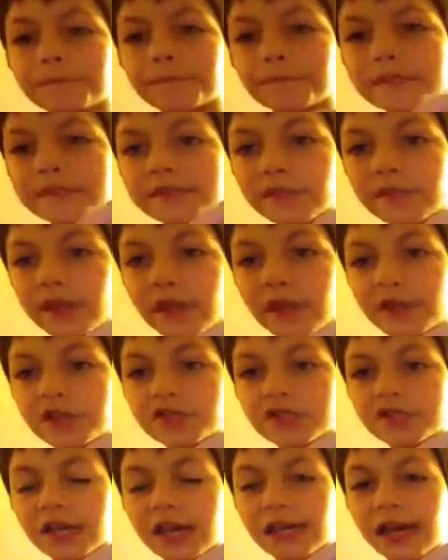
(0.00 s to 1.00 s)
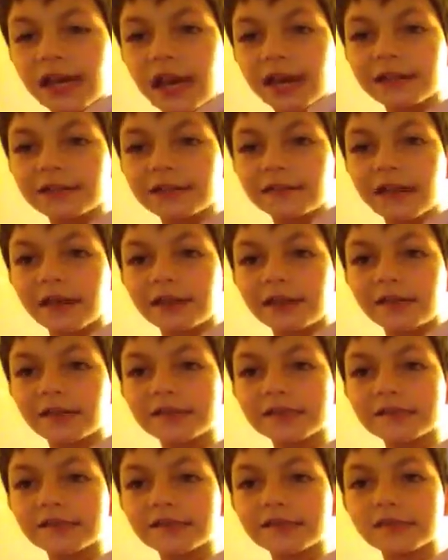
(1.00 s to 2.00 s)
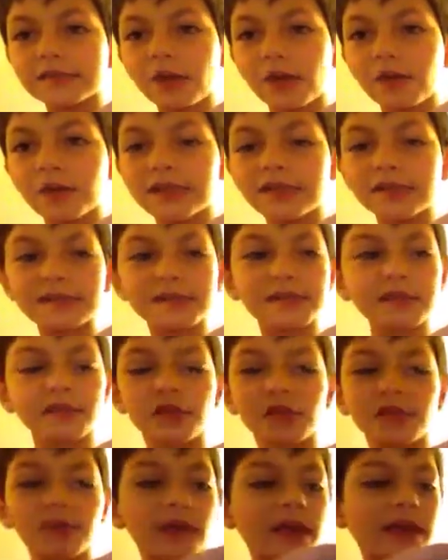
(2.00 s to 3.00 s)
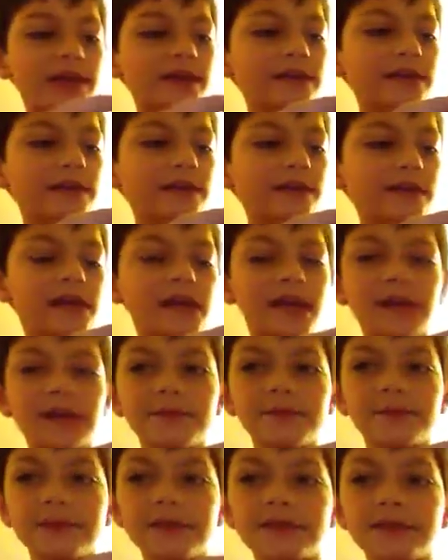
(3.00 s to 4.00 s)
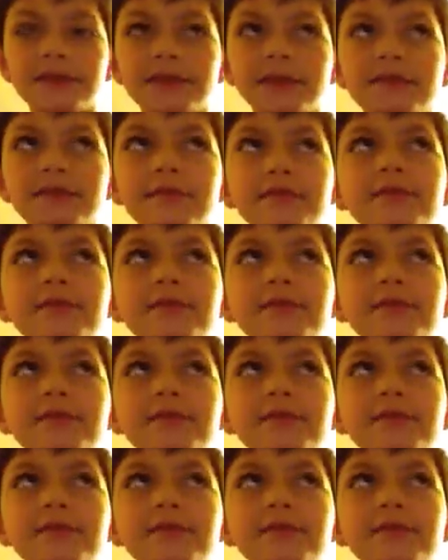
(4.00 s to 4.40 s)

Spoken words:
So yeah, I just kind of added that in so it doesn't look like A, B,